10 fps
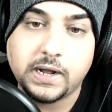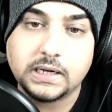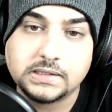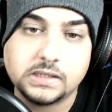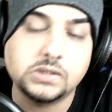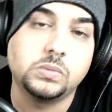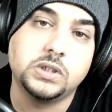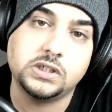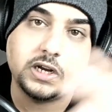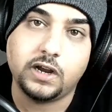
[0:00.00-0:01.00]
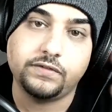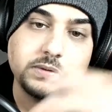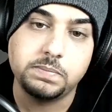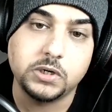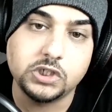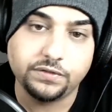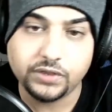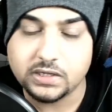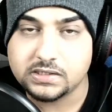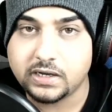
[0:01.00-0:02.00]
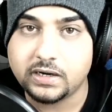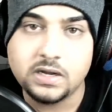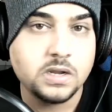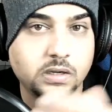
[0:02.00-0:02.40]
access, which I have a bunch of things there.